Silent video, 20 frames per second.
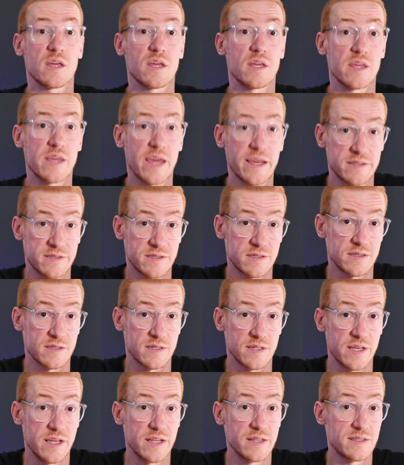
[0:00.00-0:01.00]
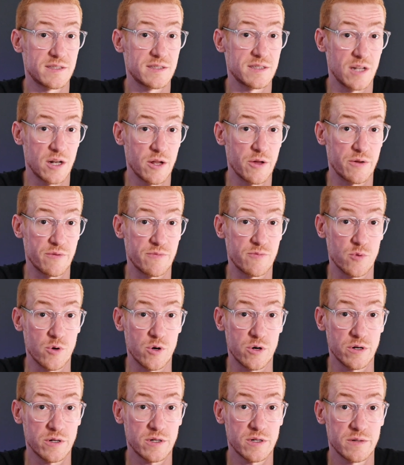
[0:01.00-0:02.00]
Yes, it's a lot of
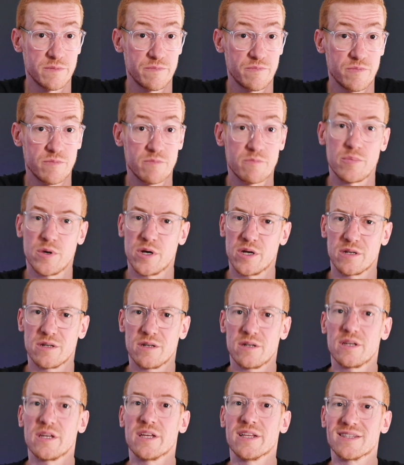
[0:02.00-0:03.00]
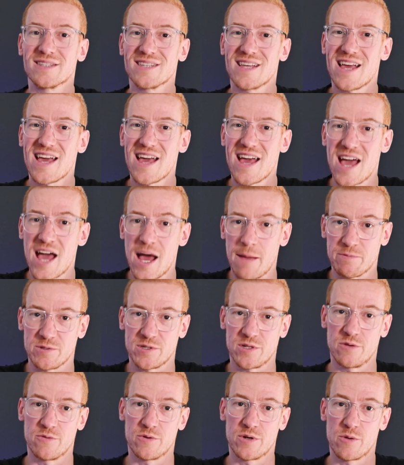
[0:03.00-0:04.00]
work, but it's
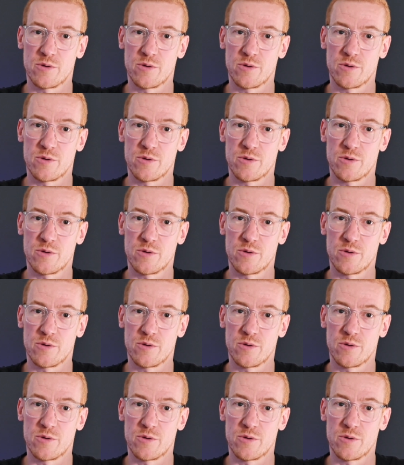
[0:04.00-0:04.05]
absolutely